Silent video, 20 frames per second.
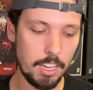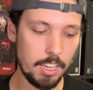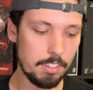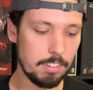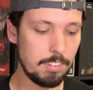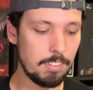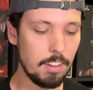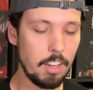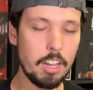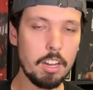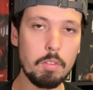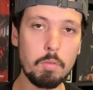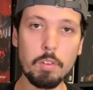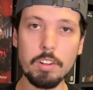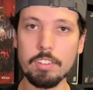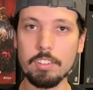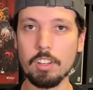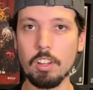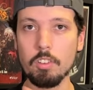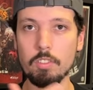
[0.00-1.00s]
Sun,
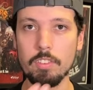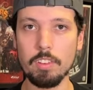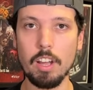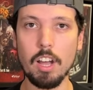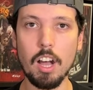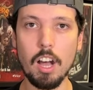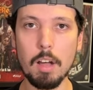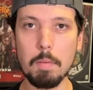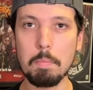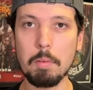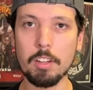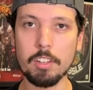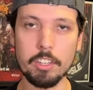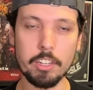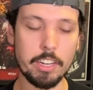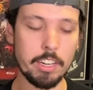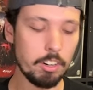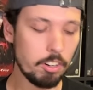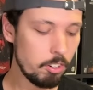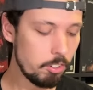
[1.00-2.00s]
which goes up on your
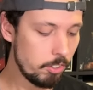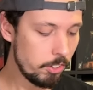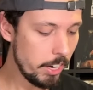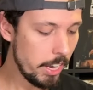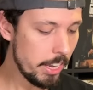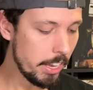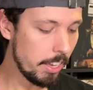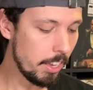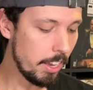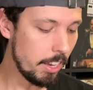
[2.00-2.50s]
hero track,